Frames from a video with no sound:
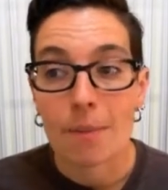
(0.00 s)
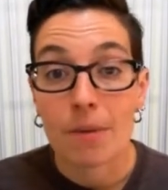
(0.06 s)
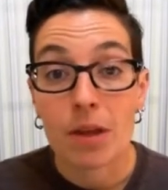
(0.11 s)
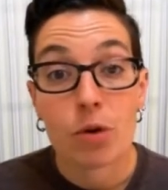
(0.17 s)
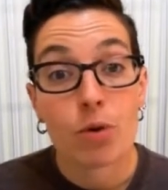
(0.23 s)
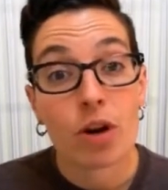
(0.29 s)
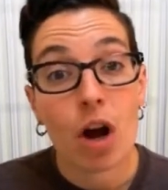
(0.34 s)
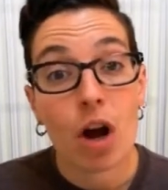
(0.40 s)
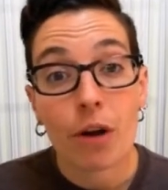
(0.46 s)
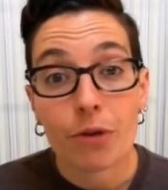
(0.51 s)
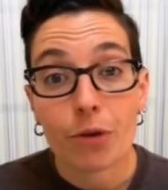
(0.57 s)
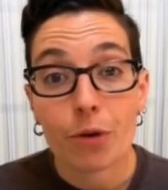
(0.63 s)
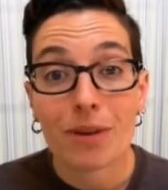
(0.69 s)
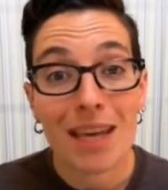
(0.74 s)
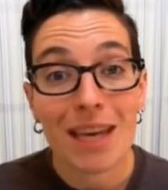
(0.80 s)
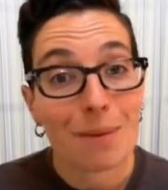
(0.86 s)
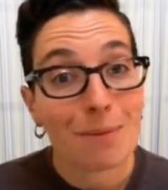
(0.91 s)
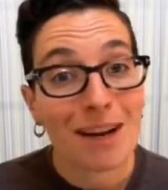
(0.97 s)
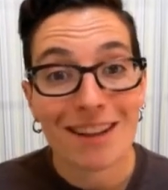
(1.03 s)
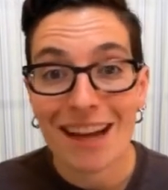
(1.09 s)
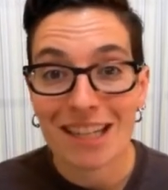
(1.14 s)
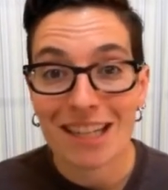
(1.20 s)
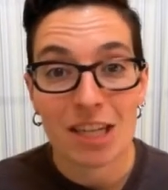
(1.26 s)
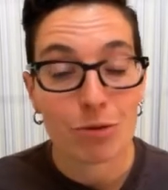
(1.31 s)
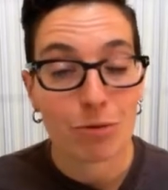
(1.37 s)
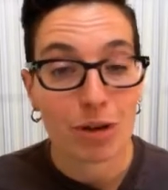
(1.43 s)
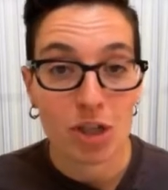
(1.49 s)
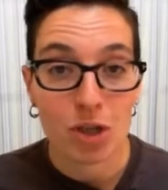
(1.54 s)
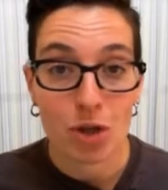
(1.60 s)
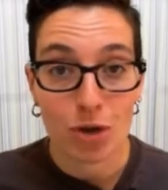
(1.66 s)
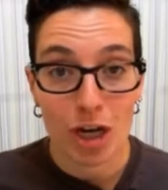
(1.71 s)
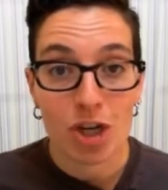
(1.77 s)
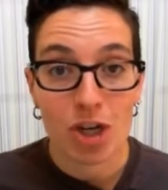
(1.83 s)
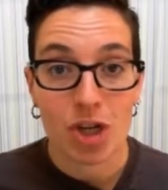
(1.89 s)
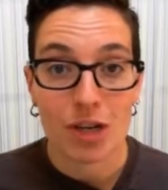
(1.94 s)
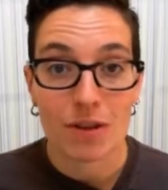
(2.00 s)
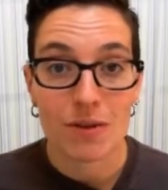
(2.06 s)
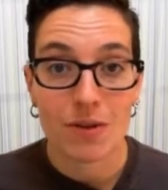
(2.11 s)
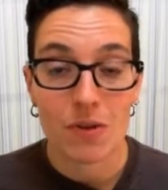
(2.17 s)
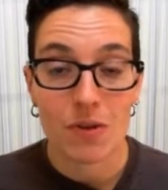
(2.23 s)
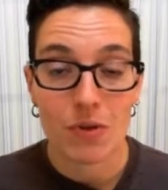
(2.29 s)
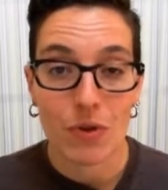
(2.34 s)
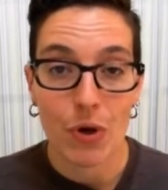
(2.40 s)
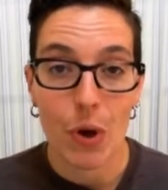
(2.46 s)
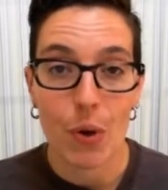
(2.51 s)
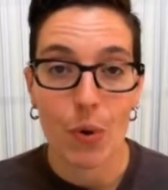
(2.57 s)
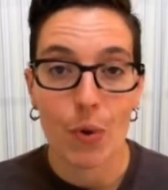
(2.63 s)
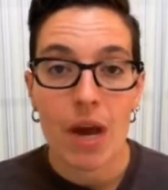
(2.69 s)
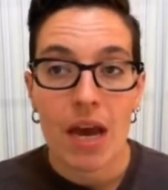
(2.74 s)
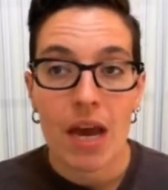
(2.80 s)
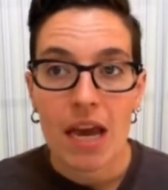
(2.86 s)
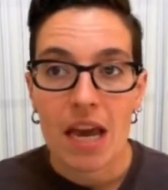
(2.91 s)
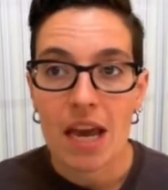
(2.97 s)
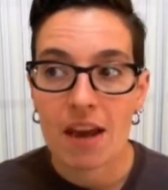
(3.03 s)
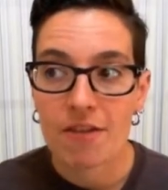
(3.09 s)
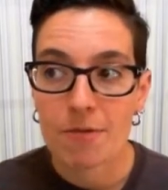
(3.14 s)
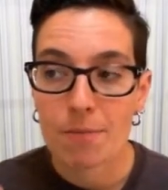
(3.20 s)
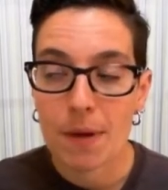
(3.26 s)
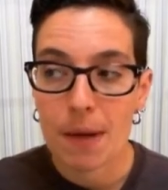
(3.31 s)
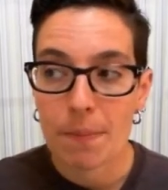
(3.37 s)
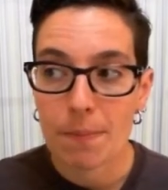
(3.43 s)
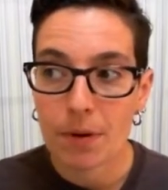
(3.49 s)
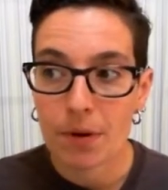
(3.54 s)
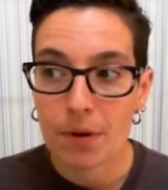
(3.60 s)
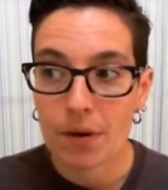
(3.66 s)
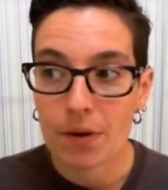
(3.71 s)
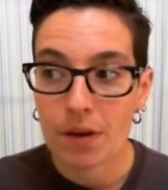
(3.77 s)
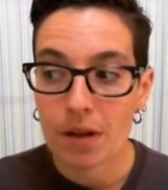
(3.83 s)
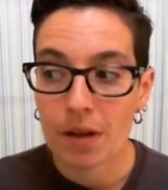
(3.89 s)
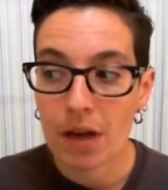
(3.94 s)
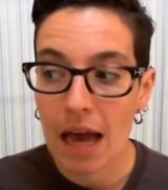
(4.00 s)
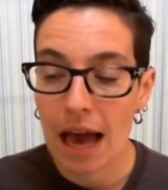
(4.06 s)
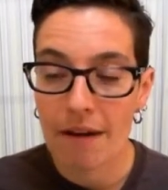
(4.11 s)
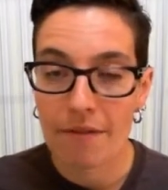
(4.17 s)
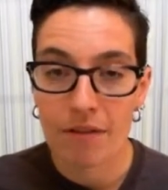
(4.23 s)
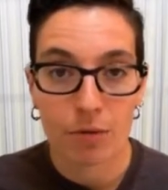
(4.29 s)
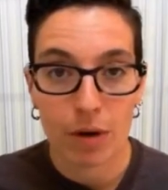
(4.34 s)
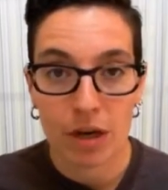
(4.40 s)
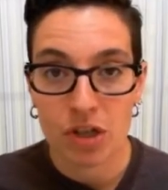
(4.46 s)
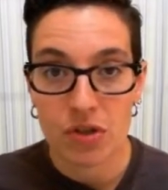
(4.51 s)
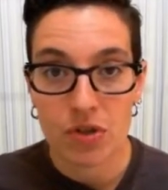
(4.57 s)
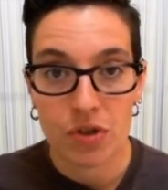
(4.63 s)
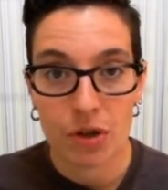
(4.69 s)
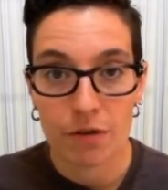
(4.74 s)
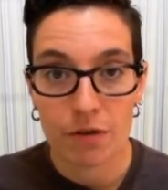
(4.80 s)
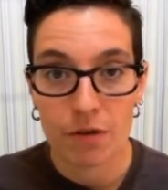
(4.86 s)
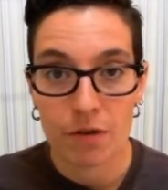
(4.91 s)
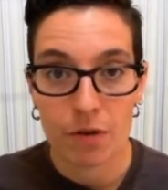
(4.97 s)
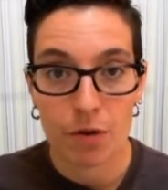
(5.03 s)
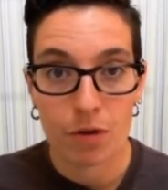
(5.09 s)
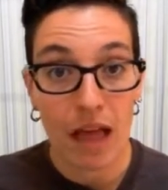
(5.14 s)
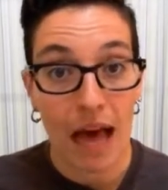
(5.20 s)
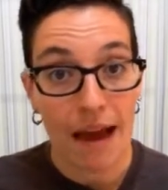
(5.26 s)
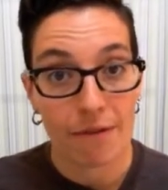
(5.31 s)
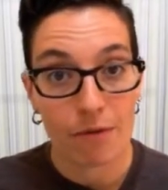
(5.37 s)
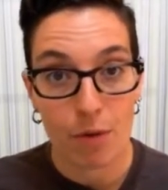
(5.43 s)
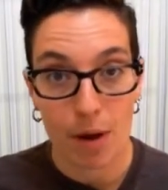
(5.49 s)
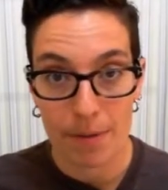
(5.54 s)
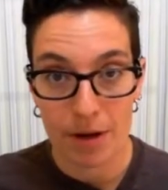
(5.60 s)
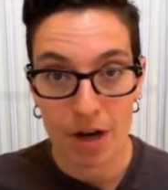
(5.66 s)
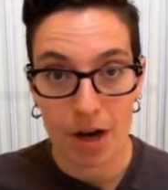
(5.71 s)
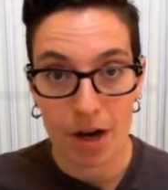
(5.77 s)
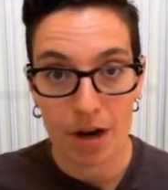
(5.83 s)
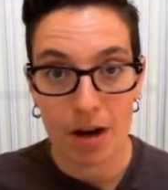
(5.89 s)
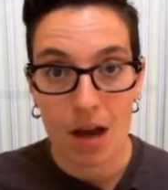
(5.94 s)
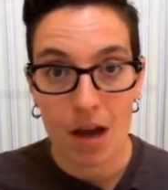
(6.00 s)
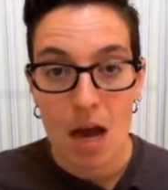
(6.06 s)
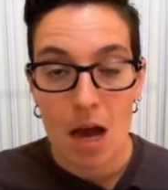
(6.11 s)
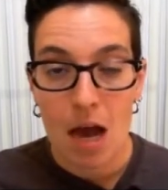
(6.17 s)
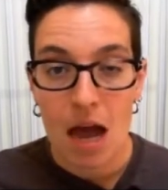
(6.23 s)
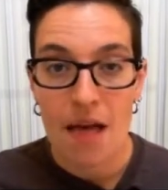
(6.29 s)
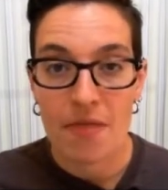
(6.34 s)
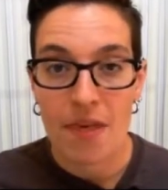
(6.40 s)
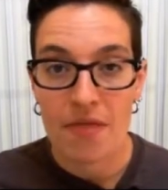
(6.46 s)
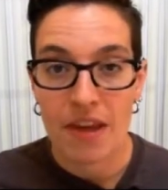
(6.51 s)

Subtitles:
You can also keep collecting registrations. So if people haven't registered for their live webinar and then